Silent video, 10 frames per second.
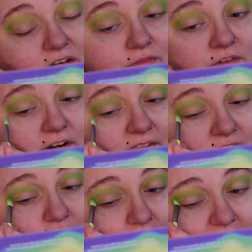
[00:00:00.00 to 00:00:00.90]
So far
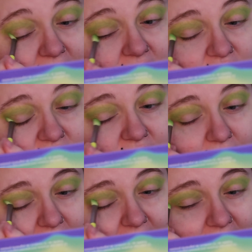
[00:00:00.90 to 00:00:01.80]
this green is just
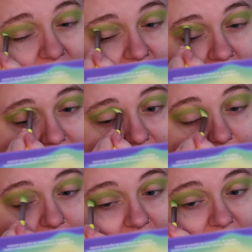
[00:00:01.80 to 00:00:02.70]
okay. It's not as
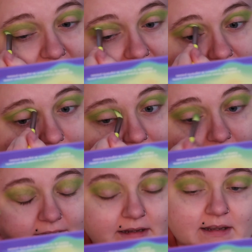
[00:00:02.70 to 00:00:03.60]
amazing as
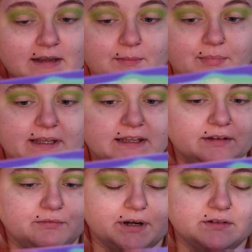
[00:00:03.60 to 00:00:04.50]
my
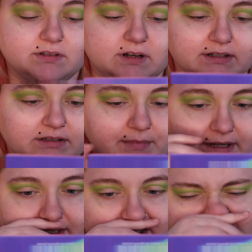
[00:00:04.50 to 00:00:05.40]
Pinky Rose
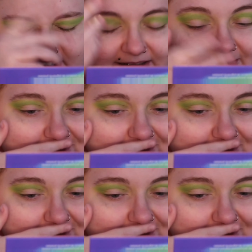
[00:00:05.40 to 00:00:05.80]
Cosmetics